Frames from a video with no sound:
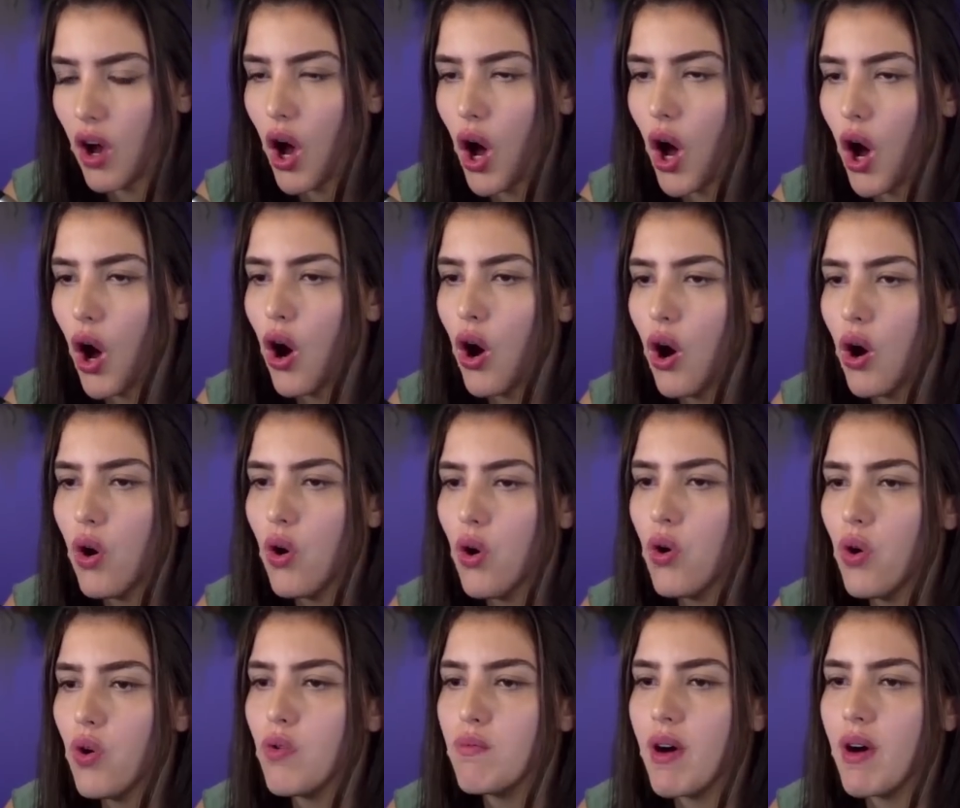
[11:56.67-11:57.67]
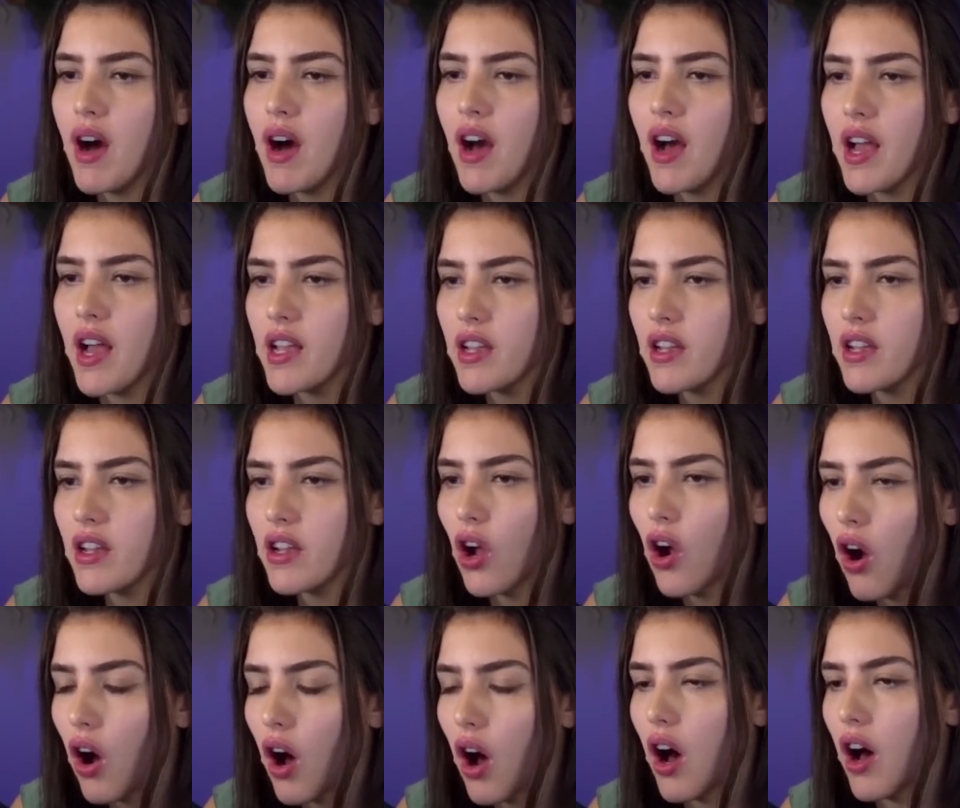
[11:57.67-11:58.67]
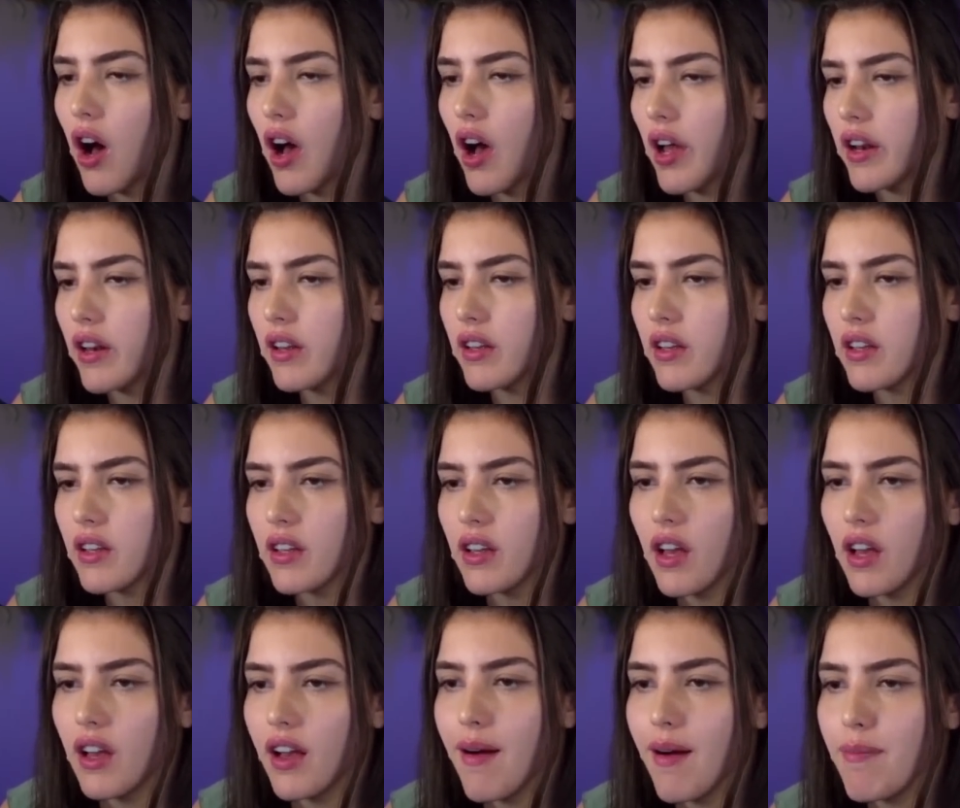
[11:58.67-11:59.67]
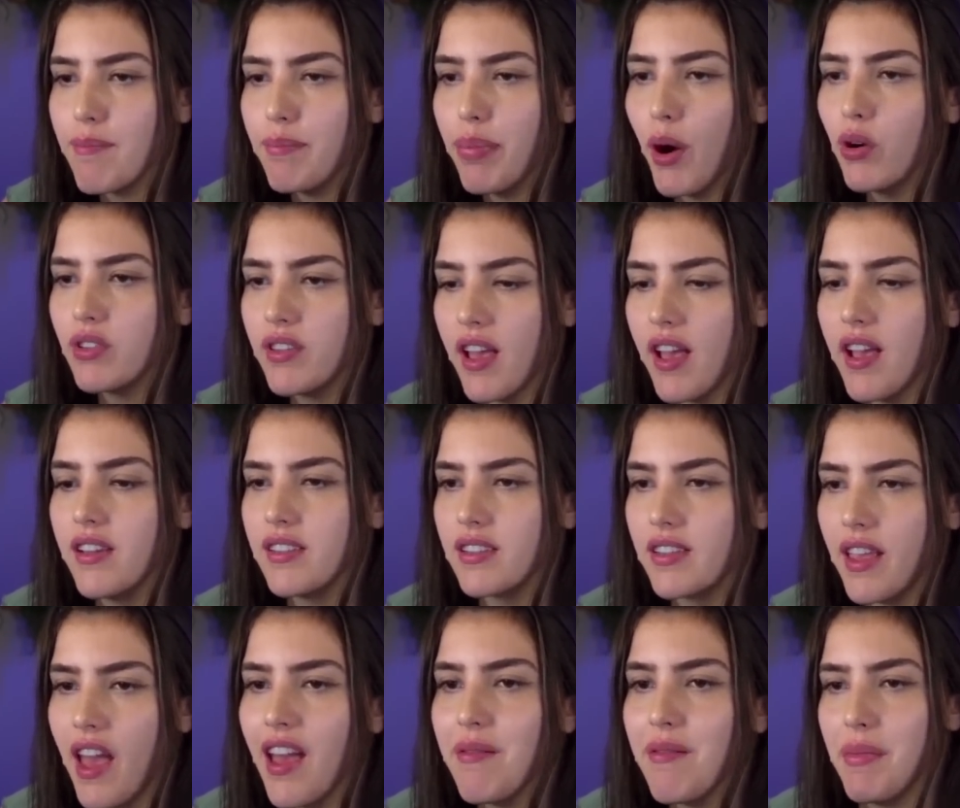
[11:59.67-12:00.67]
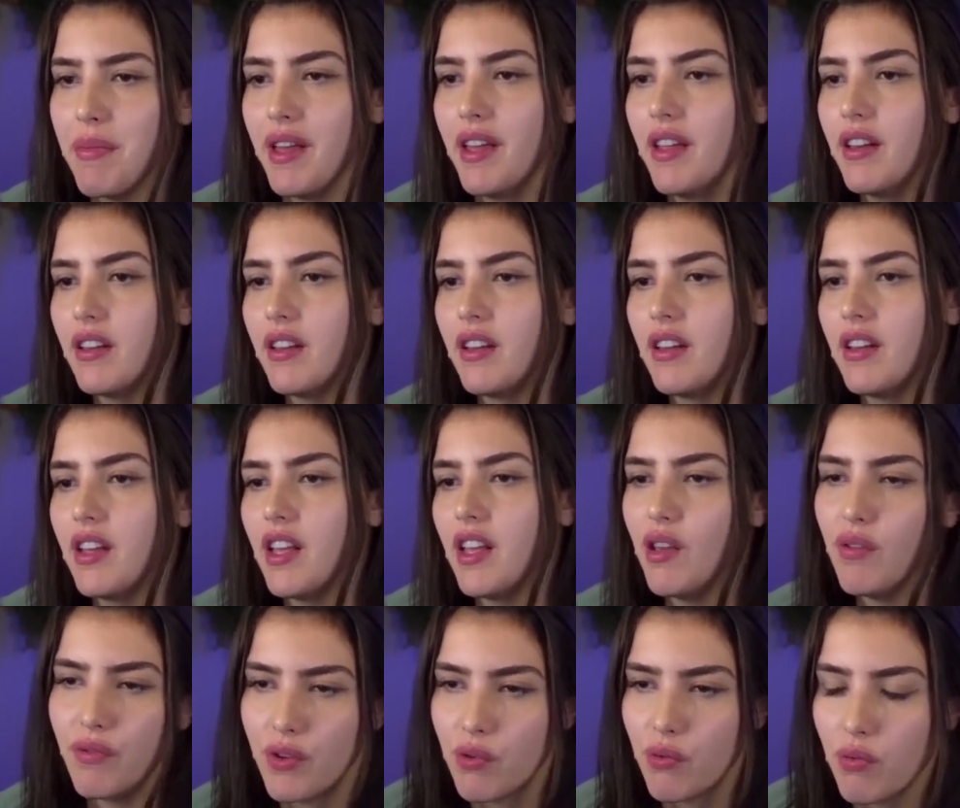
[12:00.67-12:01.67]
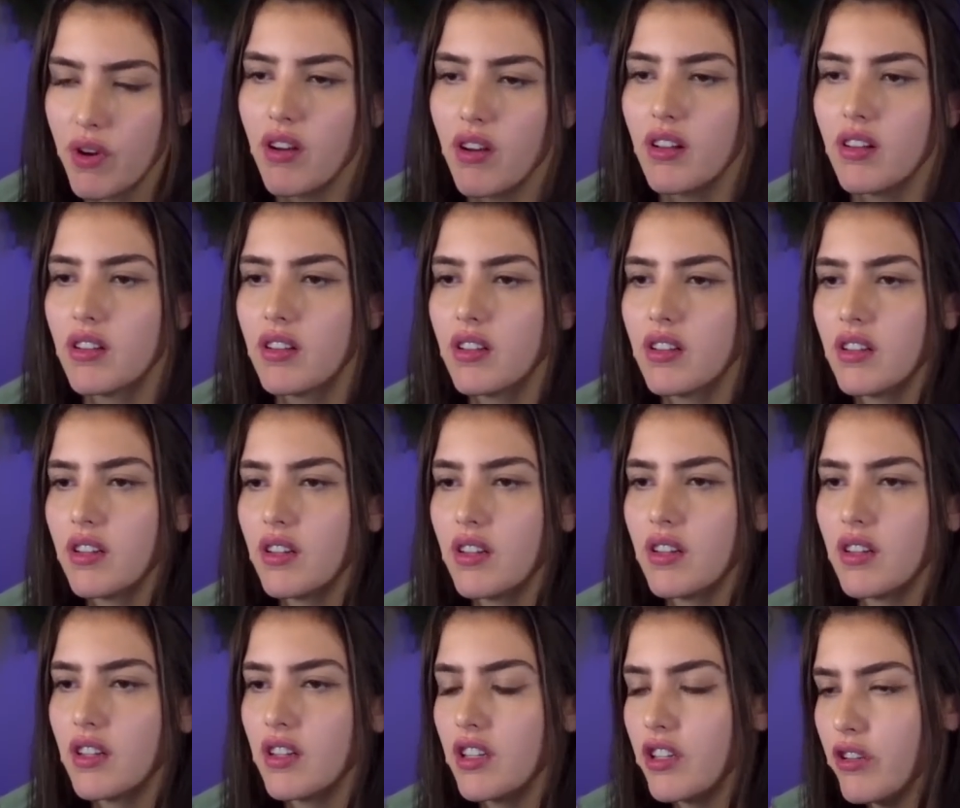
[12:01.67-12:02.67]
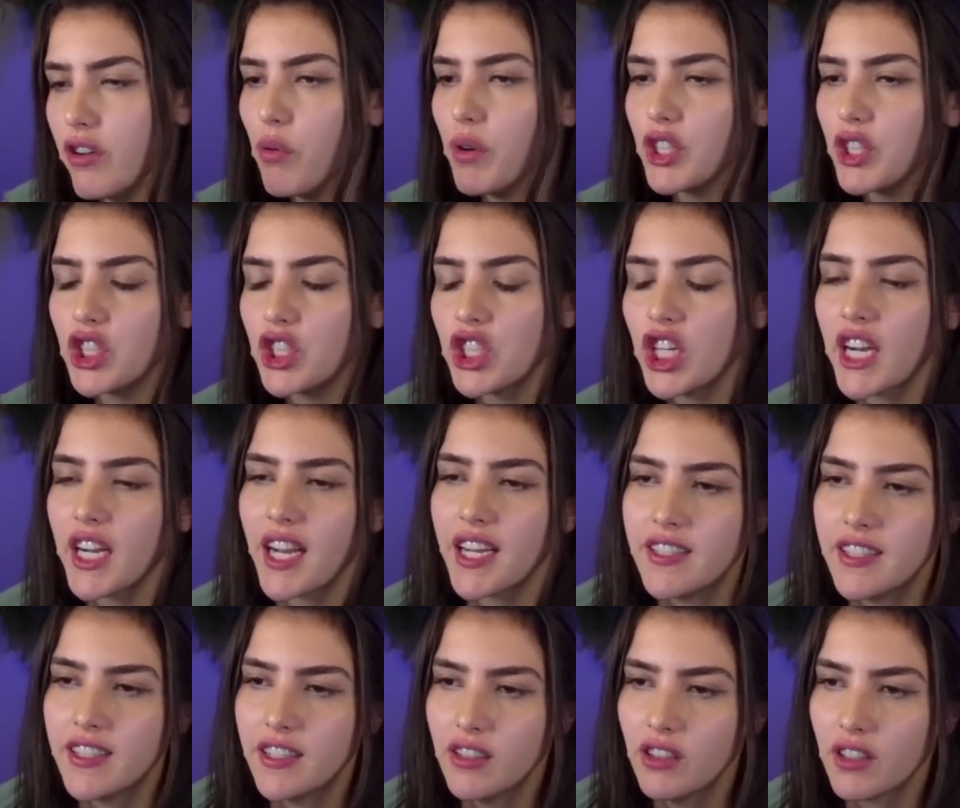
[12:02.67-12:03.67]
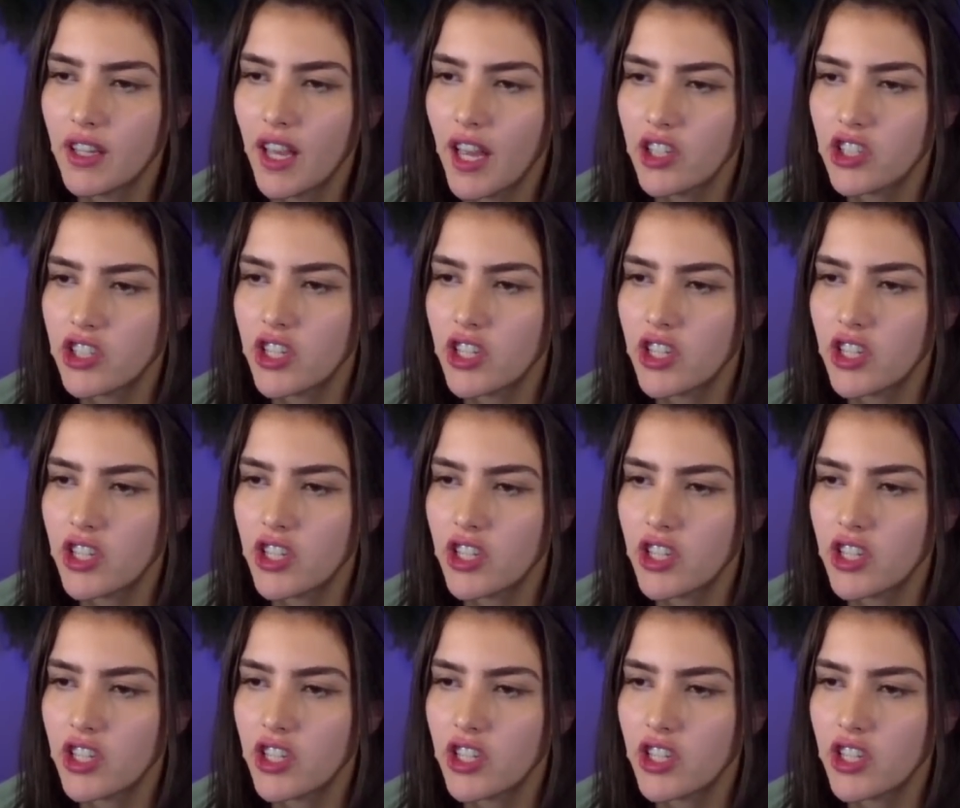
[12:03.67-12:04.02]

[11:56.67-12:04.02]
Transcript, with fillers: Oh my god. A Botez Gambit, if you will. You know what check I didn't look at,